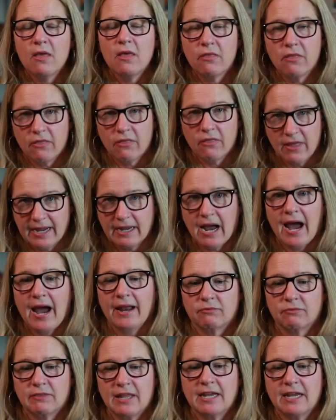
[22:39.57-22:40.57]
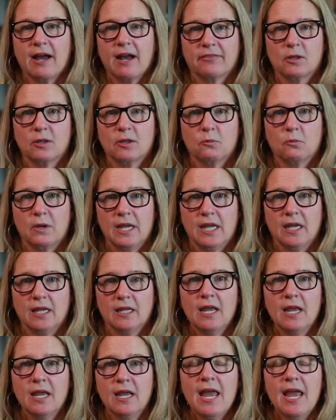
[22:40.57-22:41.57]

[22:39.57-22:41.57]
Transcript: they got the win,